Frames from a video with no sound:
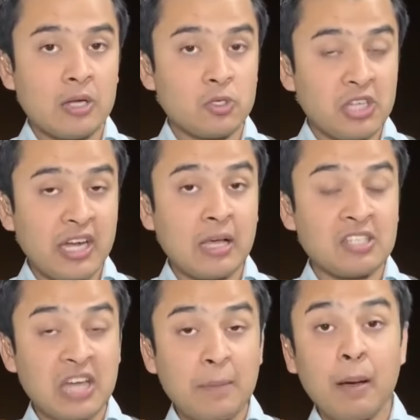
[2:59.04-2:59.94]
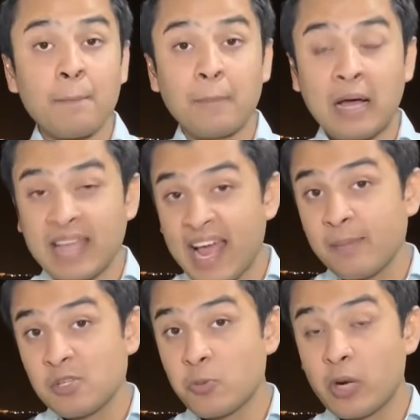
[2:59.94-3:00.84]
to set a step up uh,
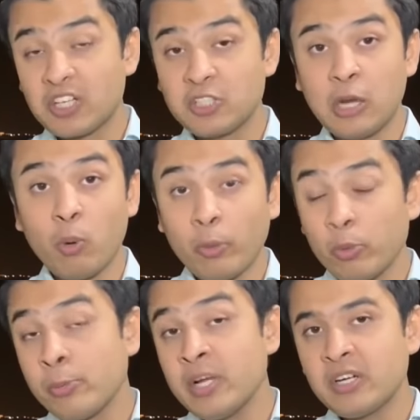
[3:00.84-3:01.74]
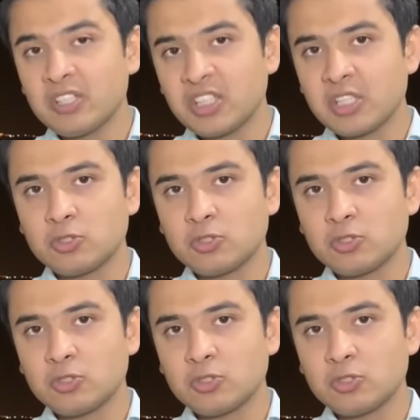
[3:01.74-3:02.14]
cannabis production. Now, what would be interesting